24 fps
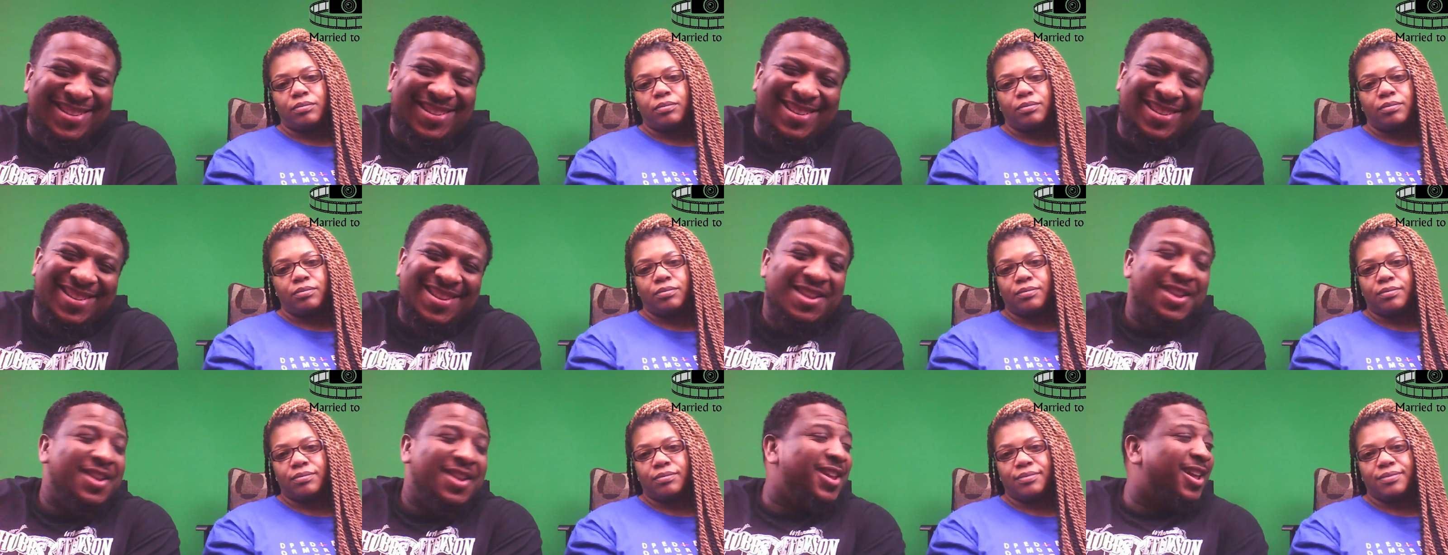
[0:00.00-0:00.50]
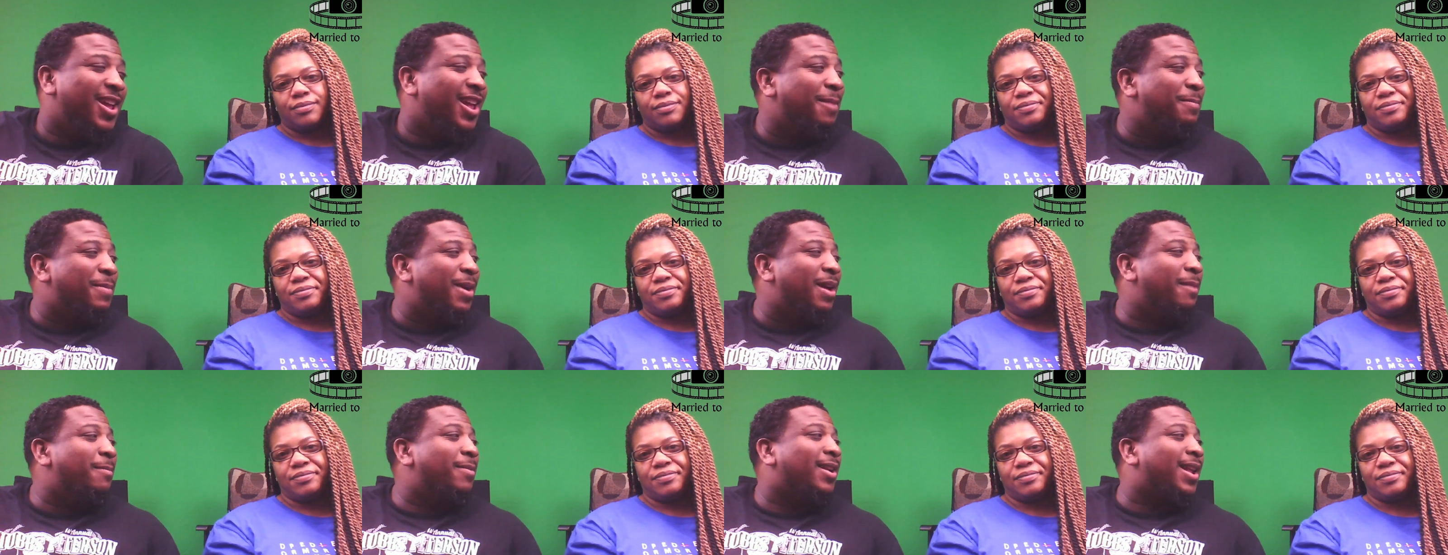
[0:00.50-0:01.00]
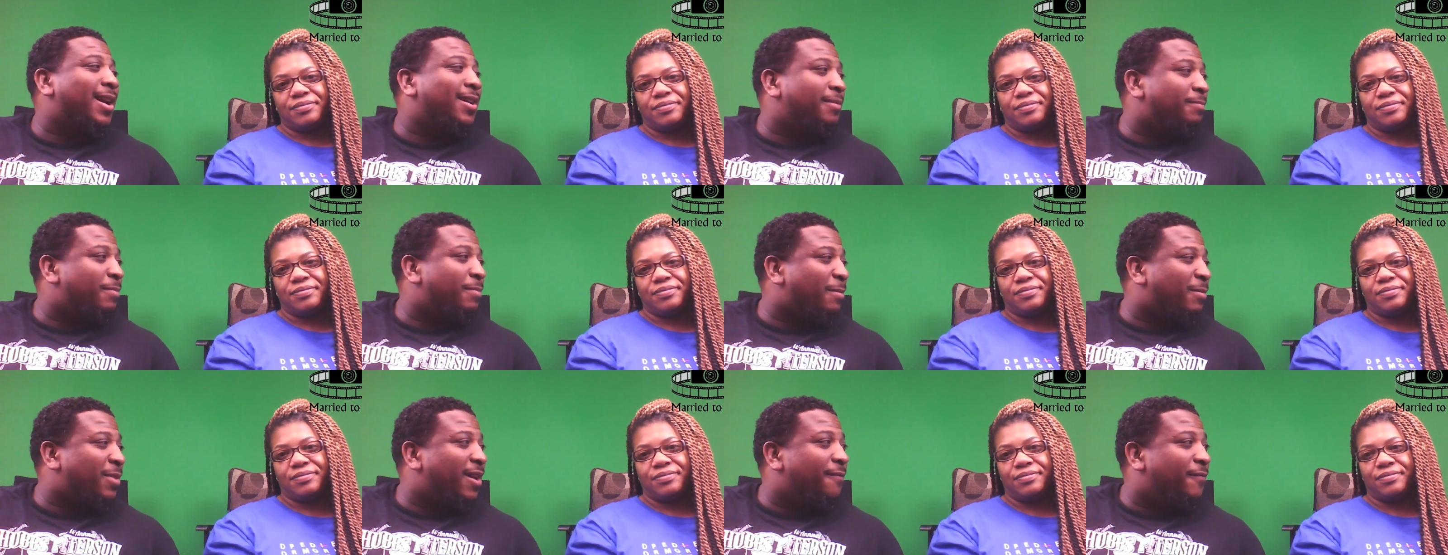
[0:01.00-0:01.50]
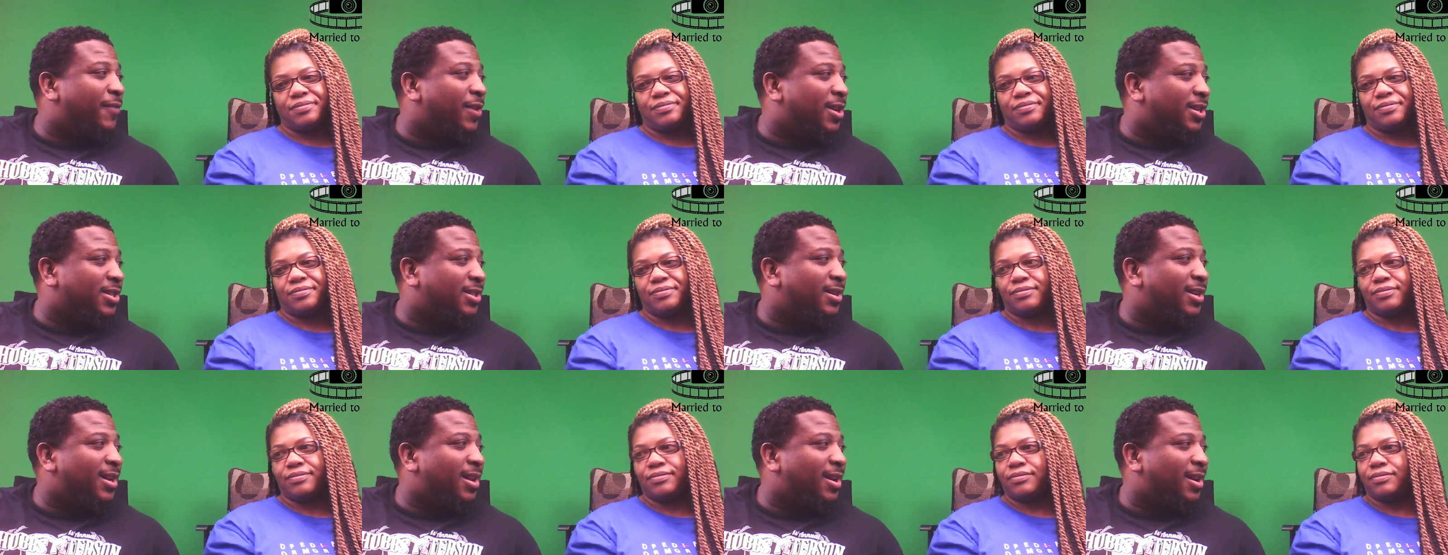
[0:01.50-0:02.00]
Speaker 1: Maybe Like, remember that vision that uh
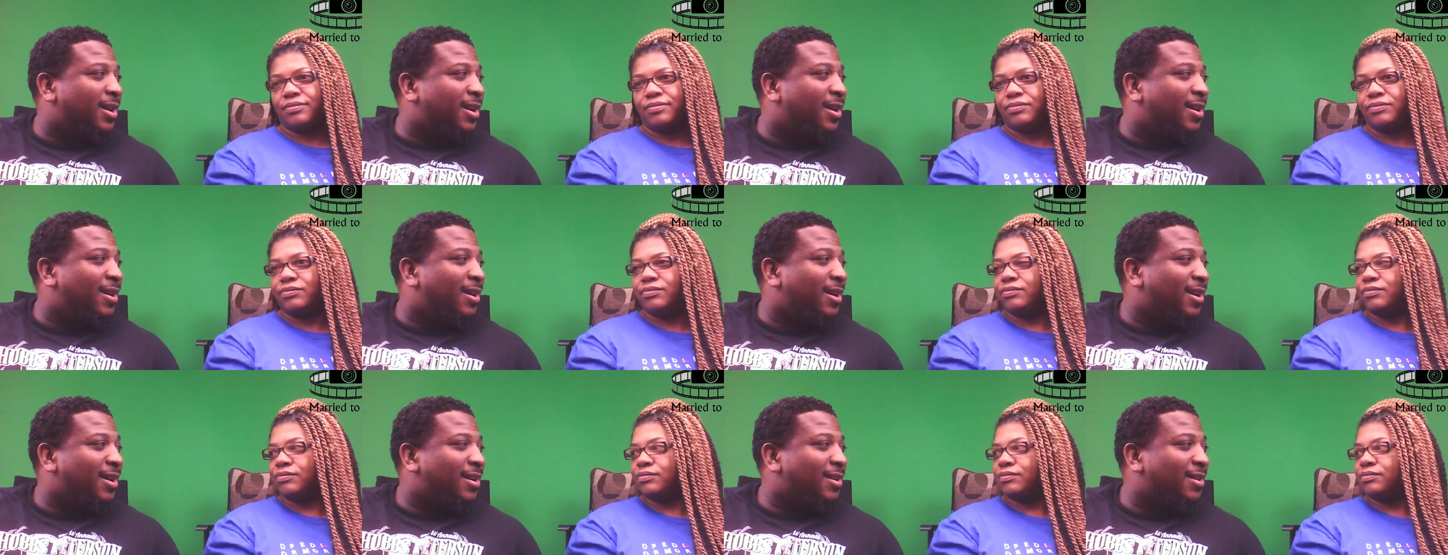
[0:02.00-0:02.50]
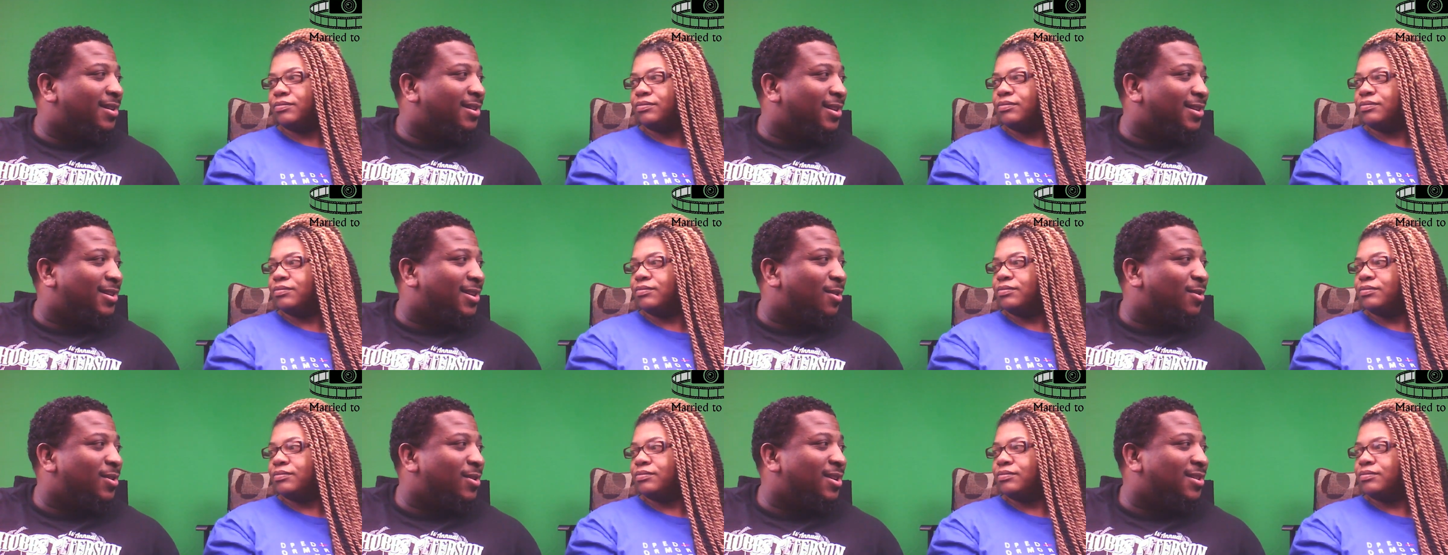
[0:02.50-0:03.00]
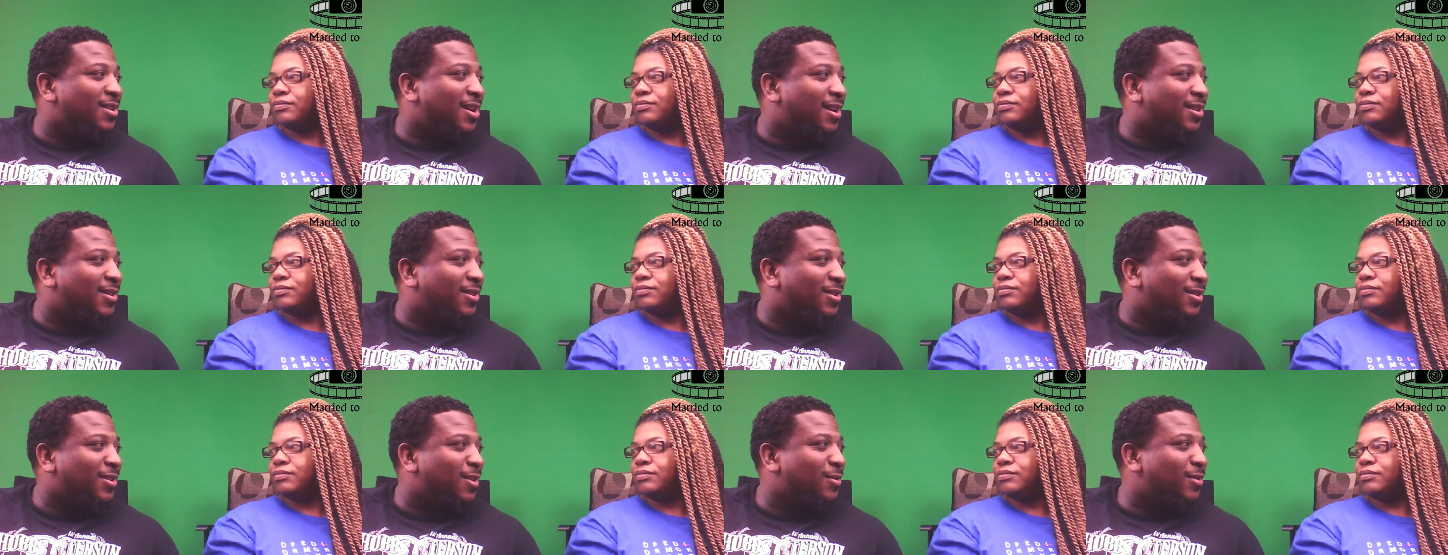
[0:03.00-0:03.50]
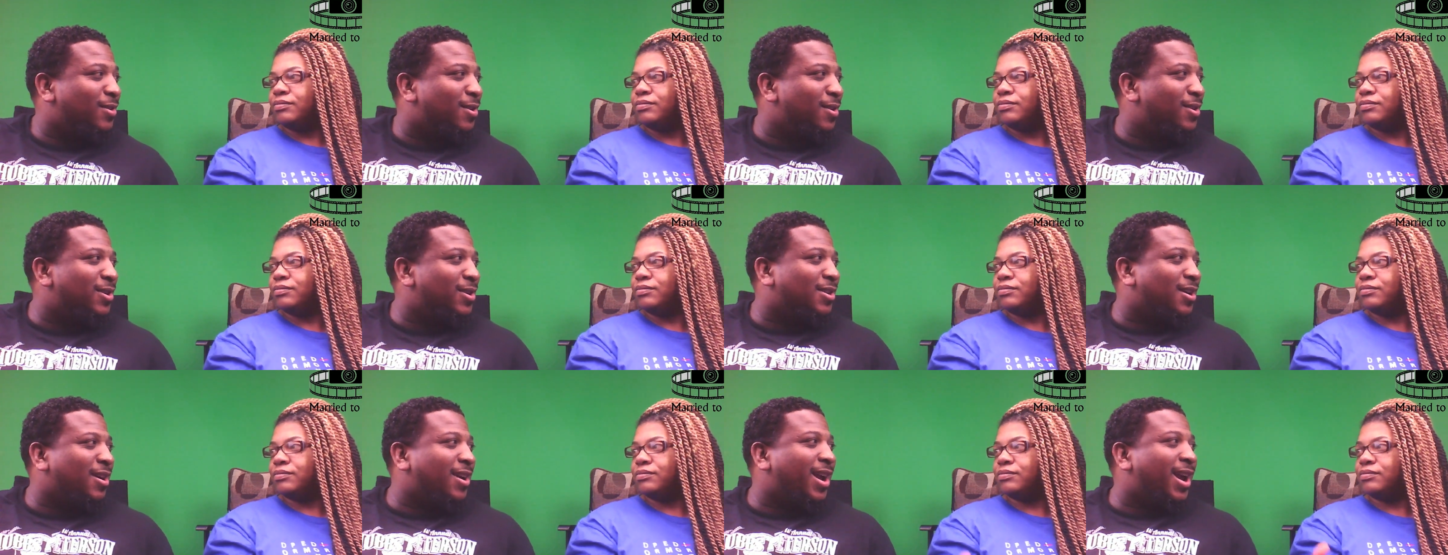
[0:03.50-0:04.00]
the Tony Tony Stark had in
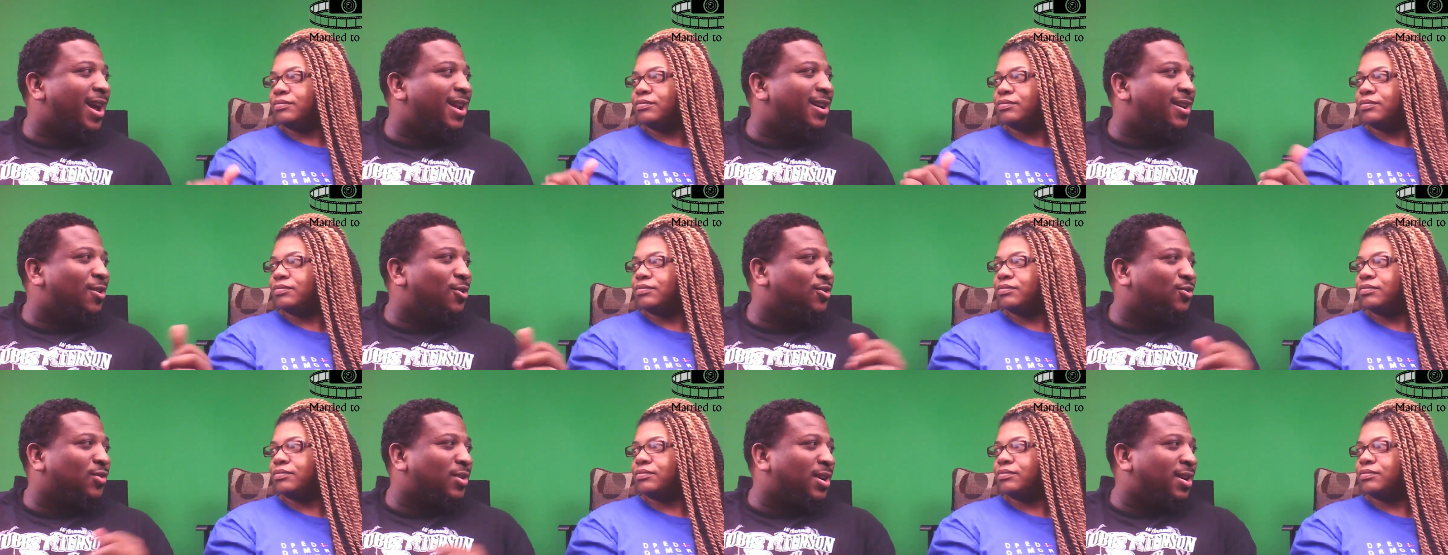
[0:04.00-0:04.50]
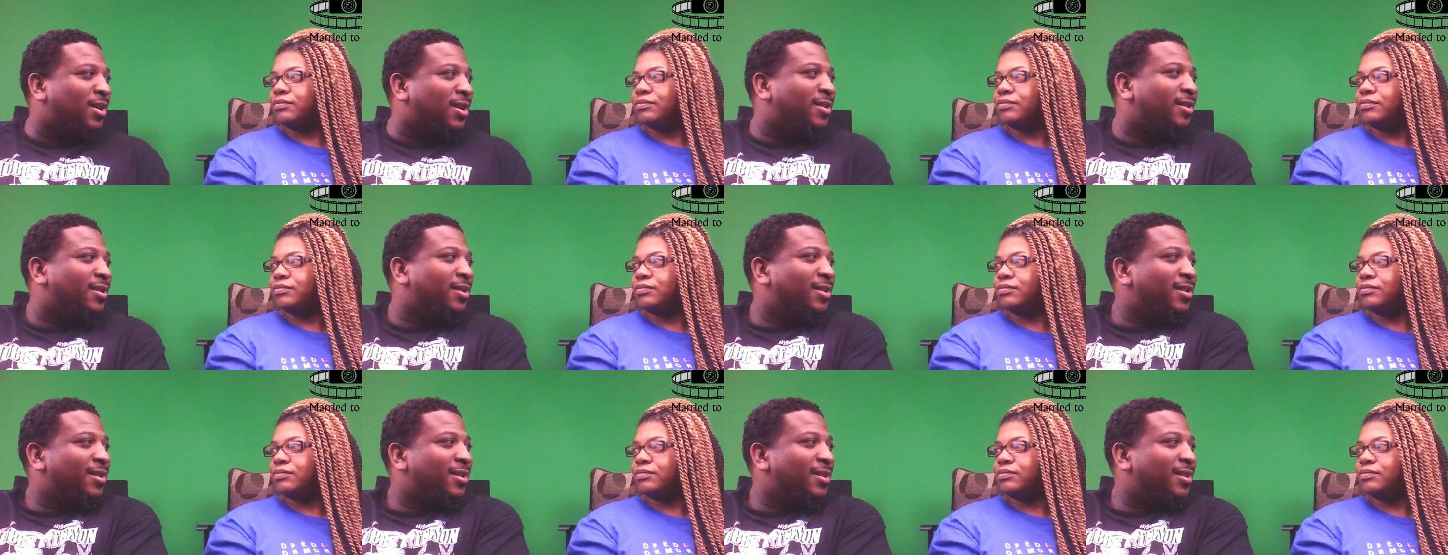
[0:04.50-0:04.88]
Ultron, where